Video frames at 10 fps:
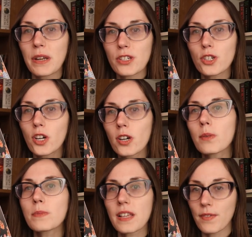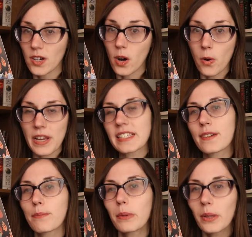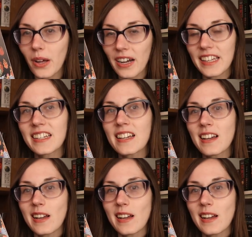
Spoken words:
But in terms of a cohesive plot,